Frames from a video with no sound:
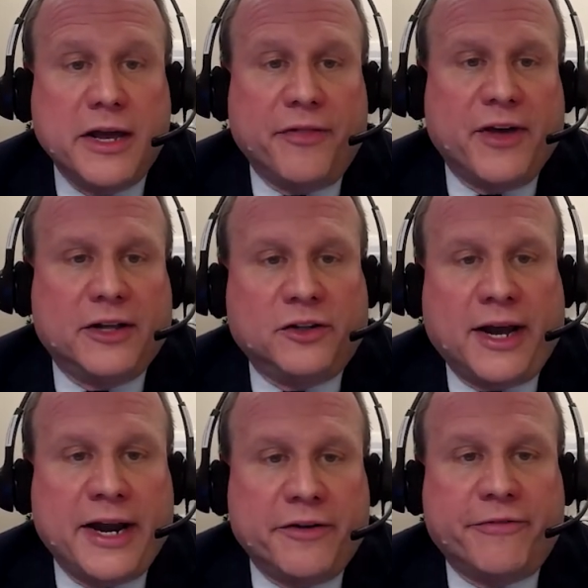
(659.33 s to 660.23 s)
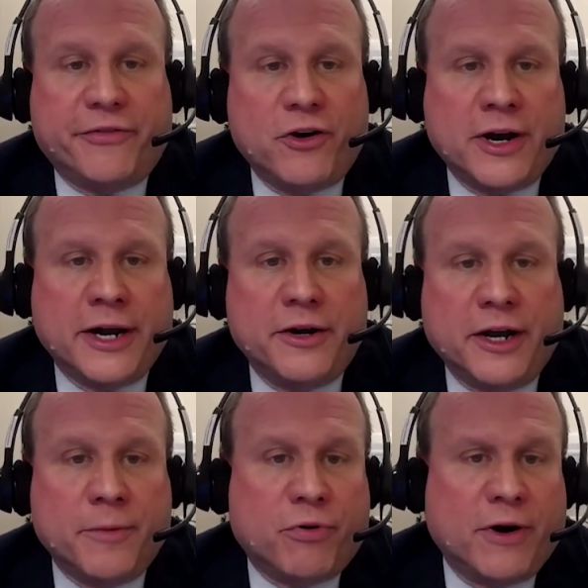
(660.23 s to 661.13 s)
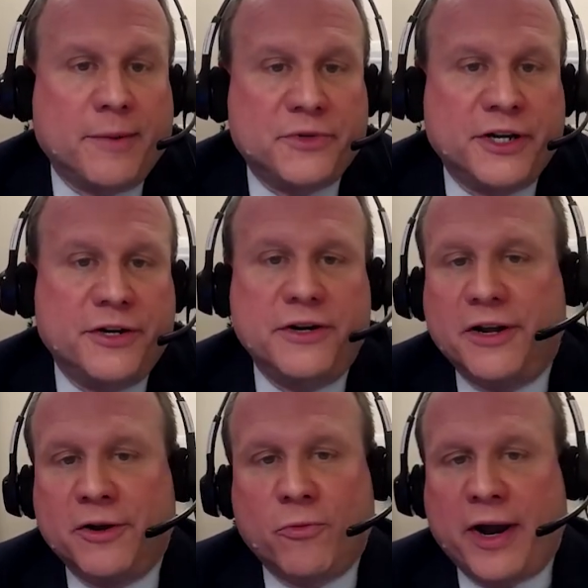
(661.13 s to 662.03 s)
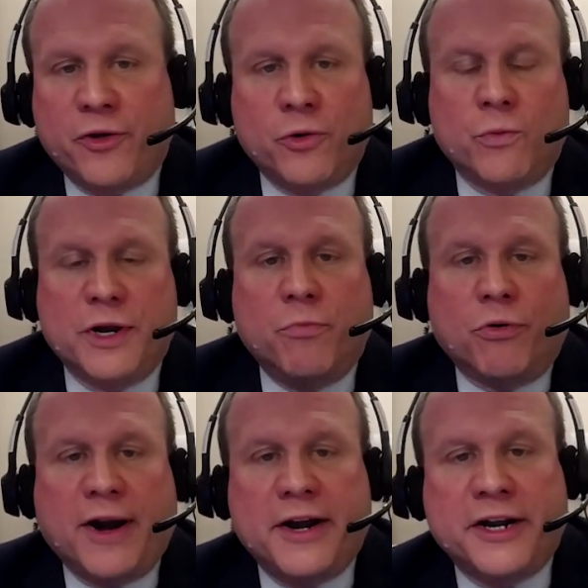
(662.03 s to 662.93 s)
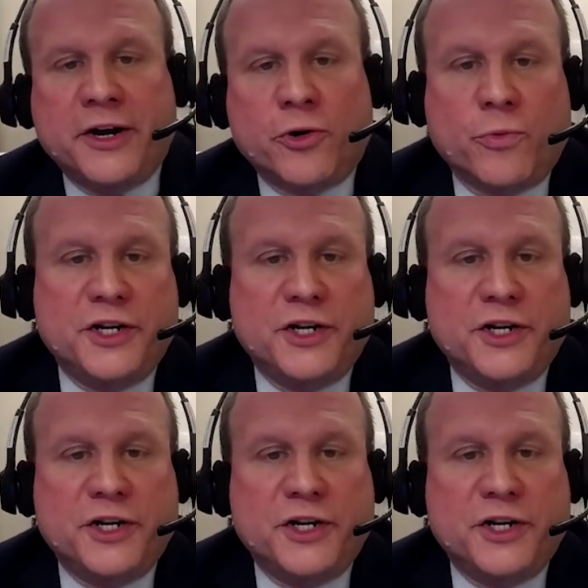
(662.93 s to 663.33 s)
And that line of thought prompted a rather rebranding or